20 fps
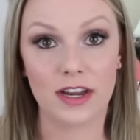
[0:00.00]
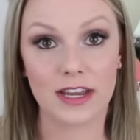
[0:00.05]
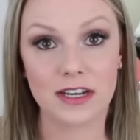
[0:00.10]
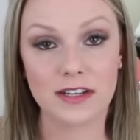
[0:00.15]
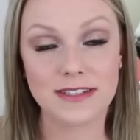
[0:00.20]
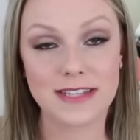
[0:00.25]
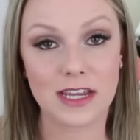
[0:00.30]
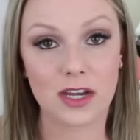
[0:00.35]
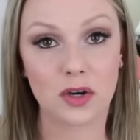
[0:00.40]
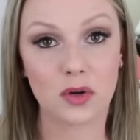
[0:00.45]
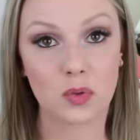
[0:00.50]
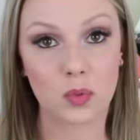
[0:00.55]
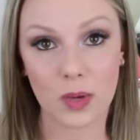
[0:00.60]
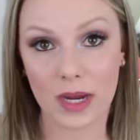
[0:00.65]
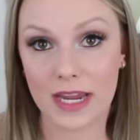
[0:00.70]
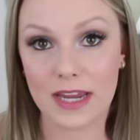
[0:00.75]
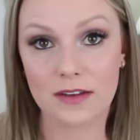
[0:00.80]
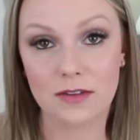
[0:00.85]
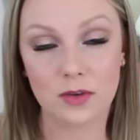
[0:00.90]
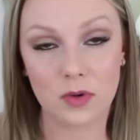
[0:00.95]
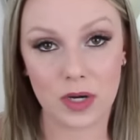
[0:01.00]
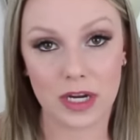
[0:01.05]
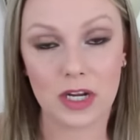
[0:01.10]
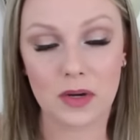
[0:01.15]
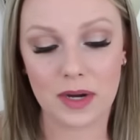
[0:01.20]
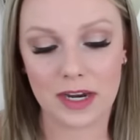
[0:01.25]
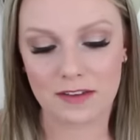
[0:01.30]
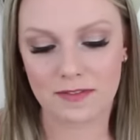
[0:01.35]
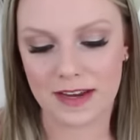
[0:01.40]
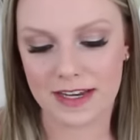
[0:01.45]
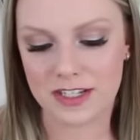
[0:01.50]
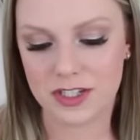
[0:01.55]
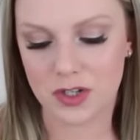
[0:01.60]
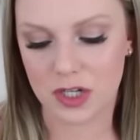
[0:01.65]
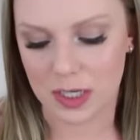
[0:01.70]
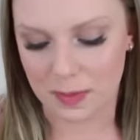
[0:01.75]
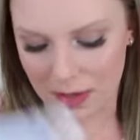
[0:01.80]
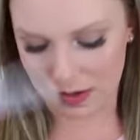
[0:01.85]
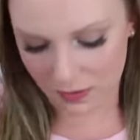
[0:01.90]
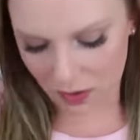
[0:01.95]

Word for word: It is a great, great, great face cream.